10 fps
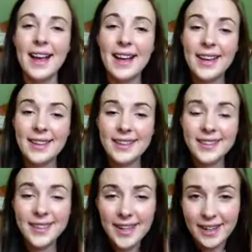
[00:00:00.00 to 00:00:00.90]
And
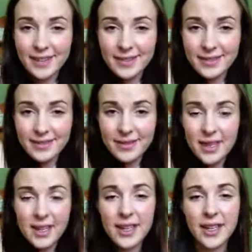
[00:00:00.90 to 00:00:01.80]
yeah,
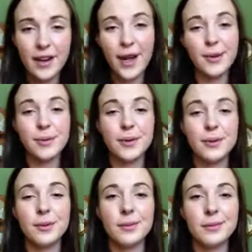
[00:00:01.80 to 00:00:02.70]
I hope you
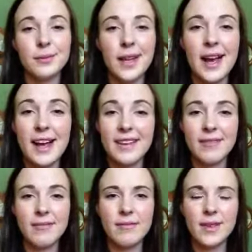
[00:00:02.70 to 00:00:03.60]
all
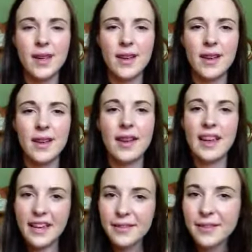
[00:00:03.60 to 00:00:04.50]
had,
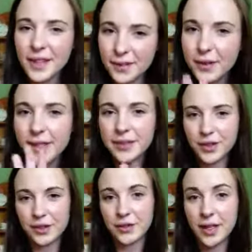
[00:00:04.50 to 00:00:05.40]
if you live
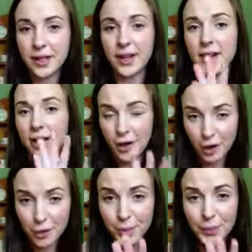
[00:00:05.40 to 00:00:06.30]
in Australia, I
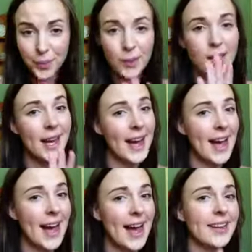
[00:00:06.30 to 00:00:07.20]
hope you all
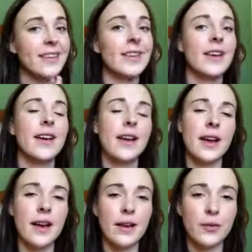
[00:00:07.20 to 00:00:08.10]
had
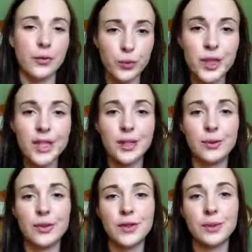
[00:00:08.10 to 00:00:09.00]
really
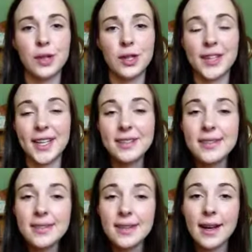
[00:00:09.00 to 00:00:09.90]
good school
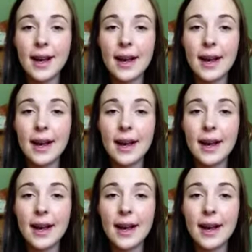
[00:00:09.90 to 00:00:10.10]
holidays.